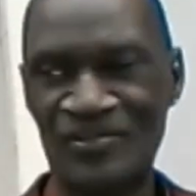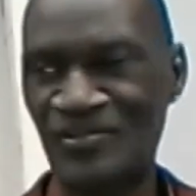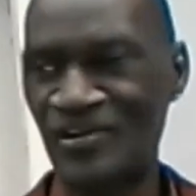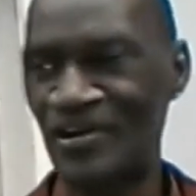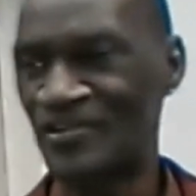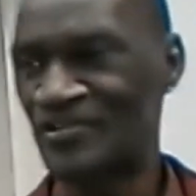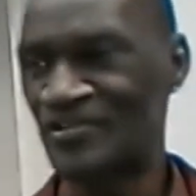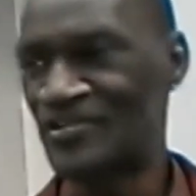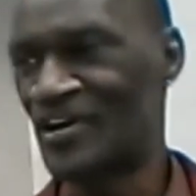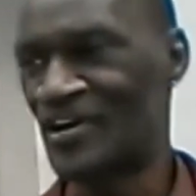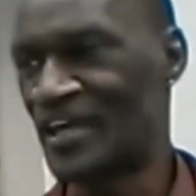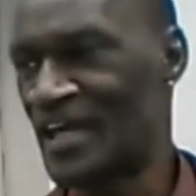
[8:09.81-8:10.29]

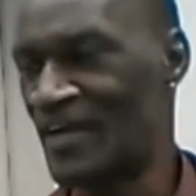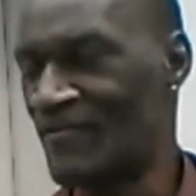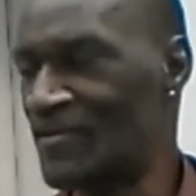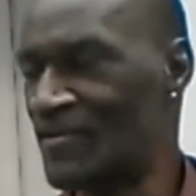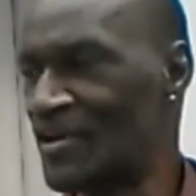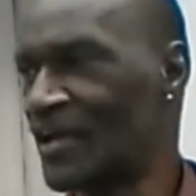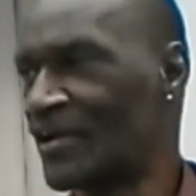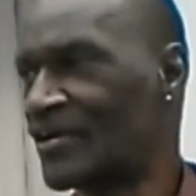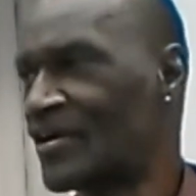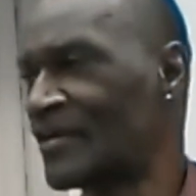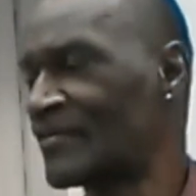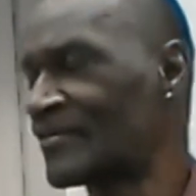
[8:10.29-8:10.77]
to, to giving
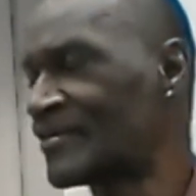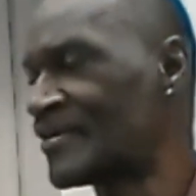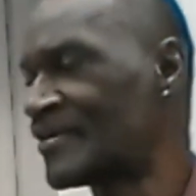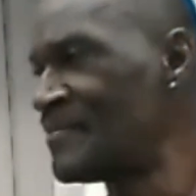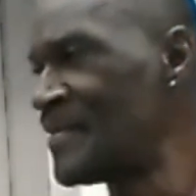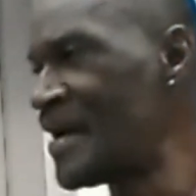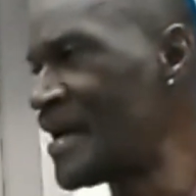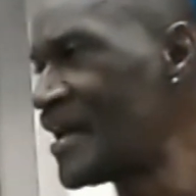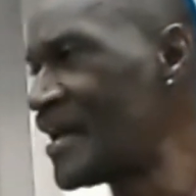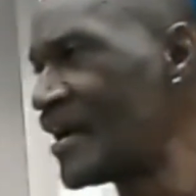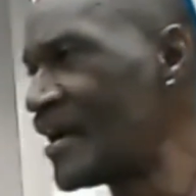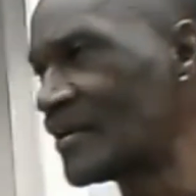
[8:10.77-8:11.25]
the
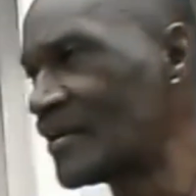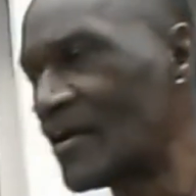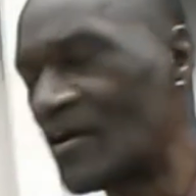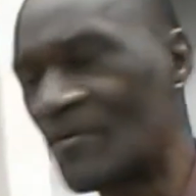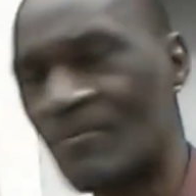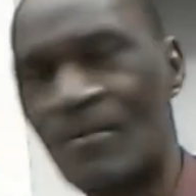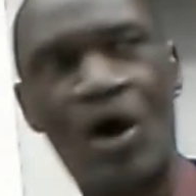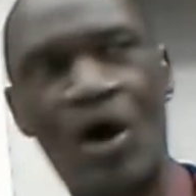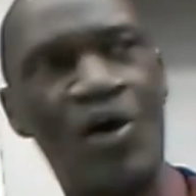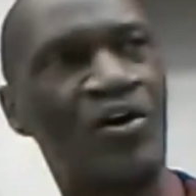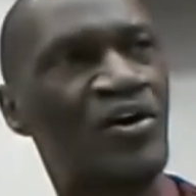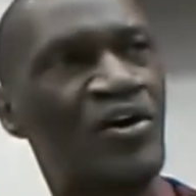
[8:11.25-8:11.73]
committee a little
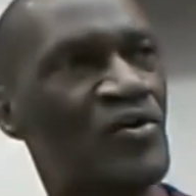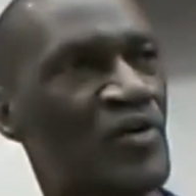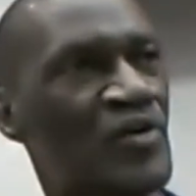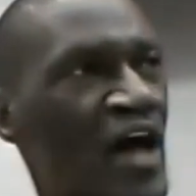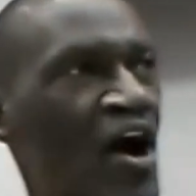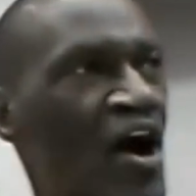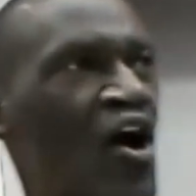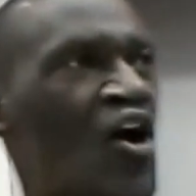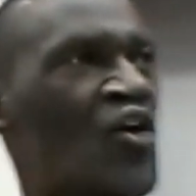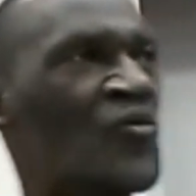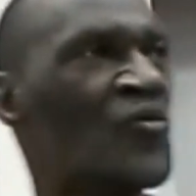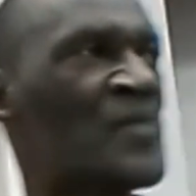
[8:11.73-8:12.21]
more
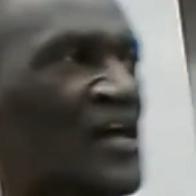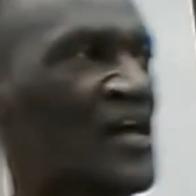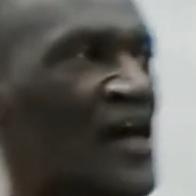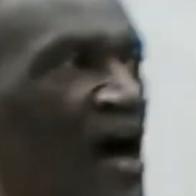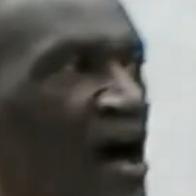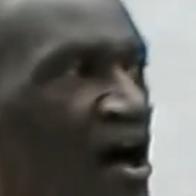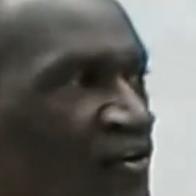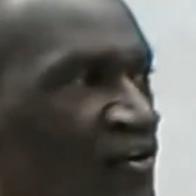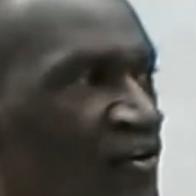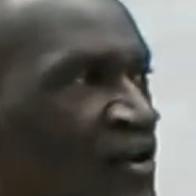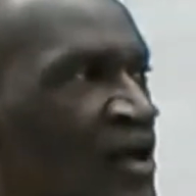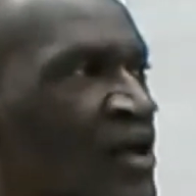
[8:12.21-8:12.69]
kudos
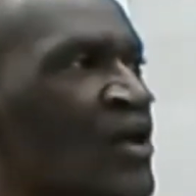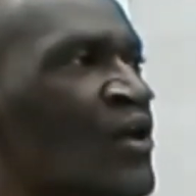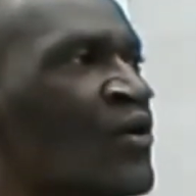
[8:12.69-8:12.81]
because